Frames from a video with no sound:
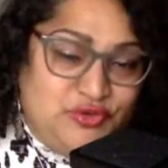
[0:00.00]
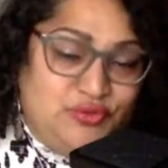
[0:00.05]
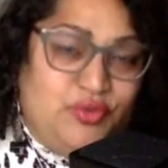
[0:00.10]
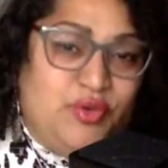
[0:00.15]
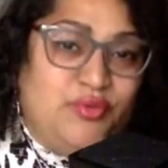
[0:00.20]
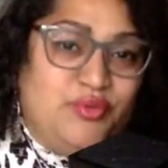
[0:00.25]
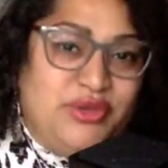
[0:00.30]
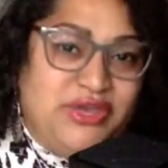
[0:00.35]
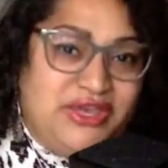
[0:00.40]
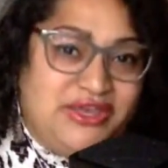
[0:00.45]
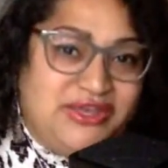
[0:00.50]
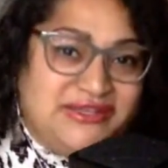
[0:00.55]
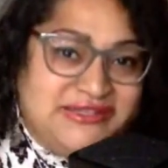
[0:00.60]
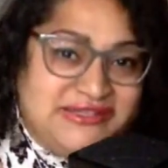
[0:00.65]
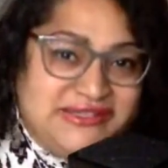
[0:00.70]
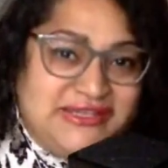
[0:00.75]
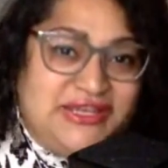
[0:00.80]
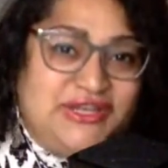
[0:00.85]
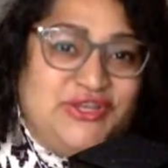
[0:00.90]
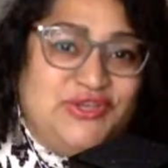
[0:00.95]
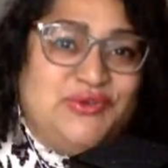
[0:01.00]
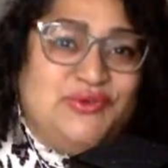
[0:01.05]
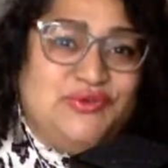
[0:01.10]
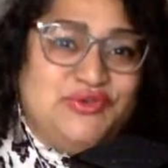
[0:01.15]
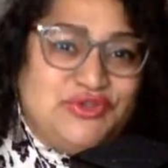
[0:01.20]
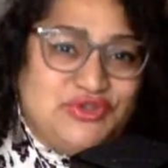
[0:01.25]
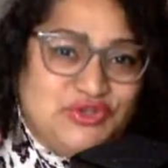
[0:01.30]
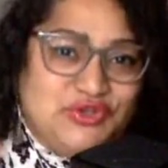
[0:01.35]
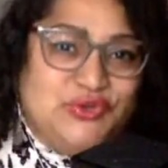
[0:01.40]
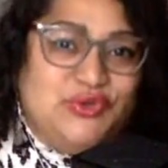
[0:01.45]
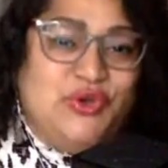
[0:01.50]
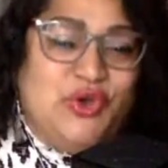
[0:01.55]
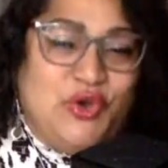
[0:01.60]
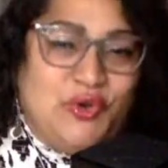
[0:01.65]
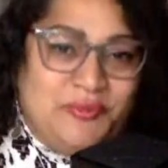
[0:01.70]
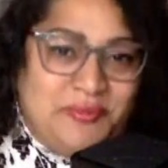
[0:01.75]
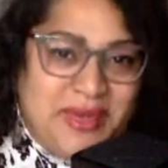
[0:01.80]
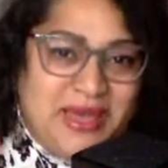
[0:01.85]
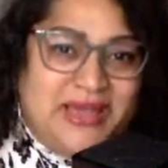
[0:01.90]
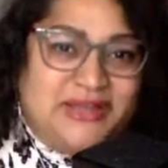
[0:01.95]
when we continue to go
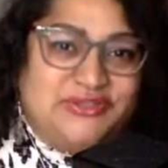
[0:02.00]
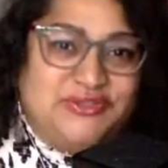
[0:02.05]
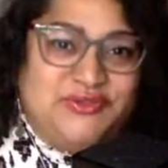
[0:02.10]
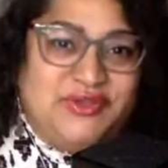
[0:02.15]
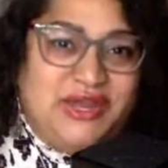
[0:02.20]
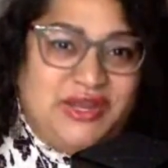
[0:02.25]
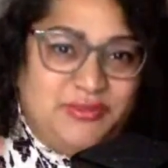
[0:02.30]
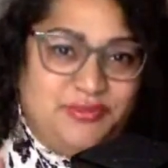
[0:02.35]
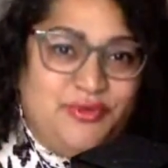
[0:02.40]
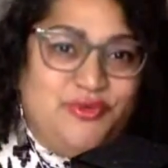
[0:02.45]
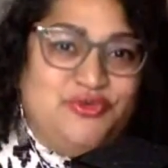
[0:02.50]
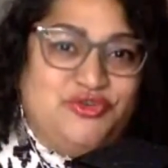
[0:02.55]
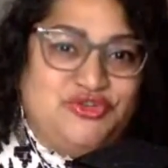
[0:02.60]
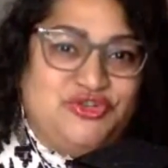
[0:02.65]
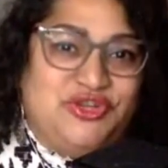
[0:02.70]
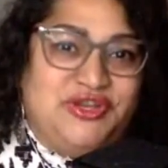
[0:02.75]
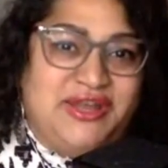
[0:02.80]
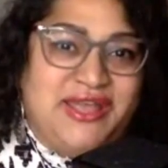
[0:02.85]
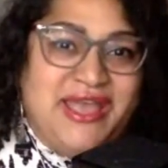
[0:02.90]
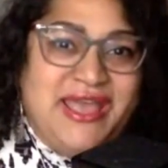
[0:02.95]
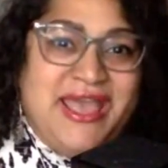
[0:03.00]
back to that emotion